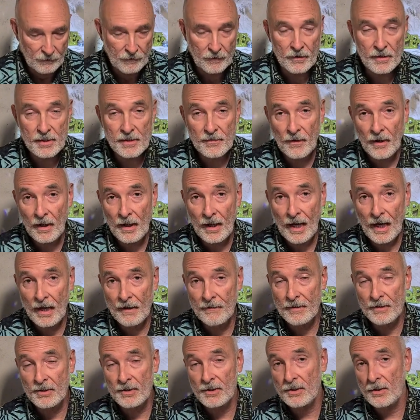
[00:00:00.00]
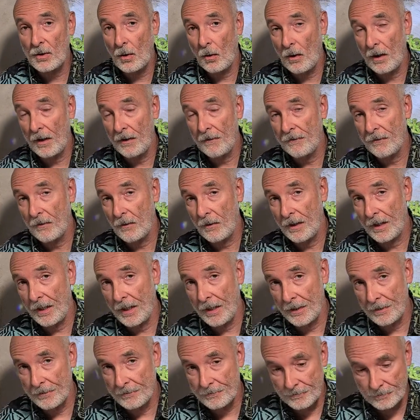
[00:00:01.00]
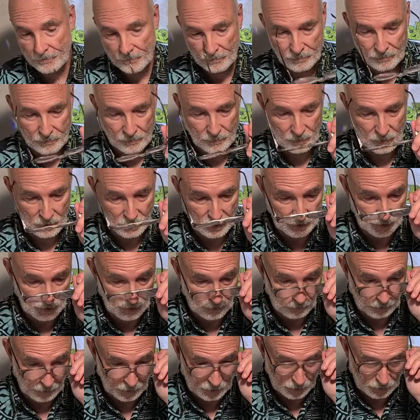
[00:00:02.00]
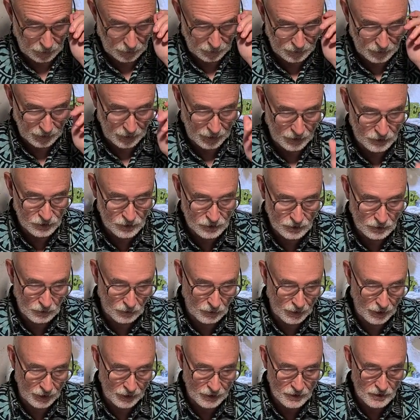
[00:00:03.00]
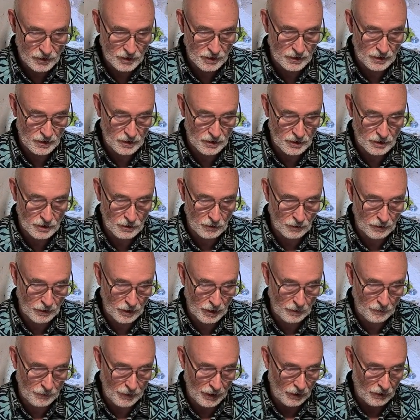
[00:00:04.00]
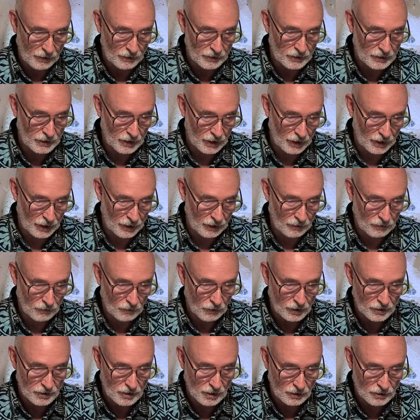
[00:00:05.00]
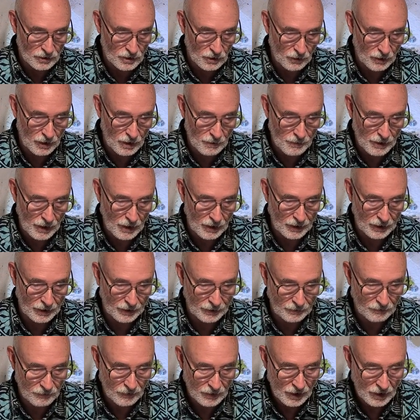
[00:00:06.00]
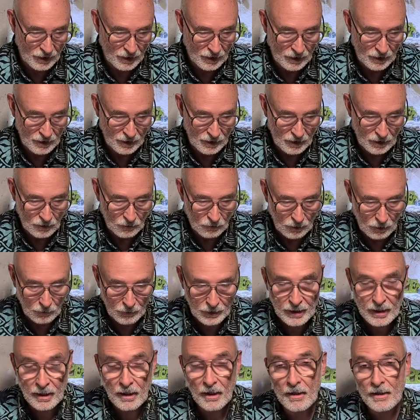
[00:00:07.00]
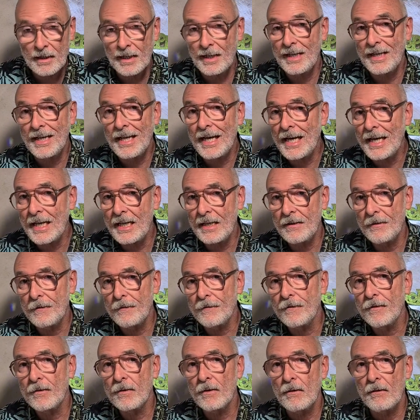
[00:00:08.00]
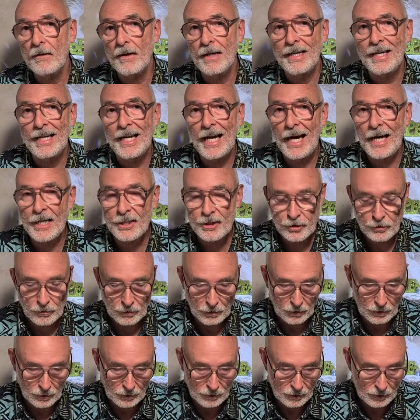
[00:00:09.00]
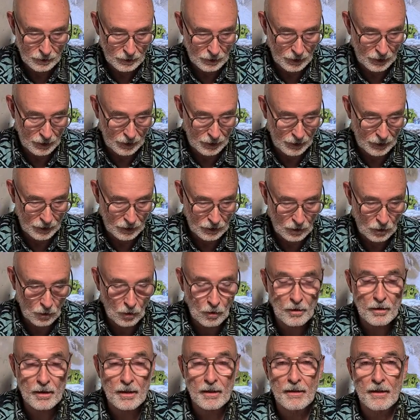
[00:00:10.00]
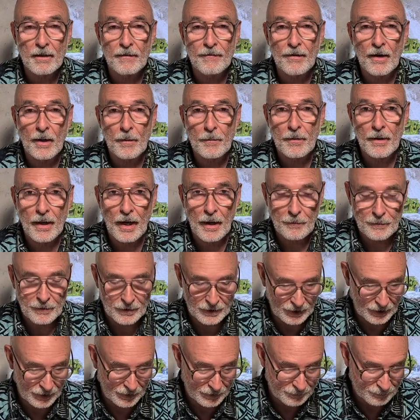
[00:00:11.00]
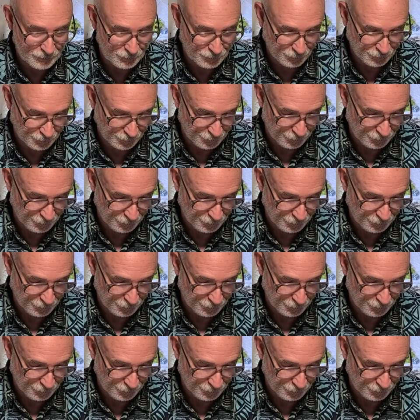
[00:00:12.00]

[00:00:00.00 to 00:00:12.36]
First of all, I have a story for you. We're calling today's story. This is a story about, it's a story about what we call a native or a natural corner of our property.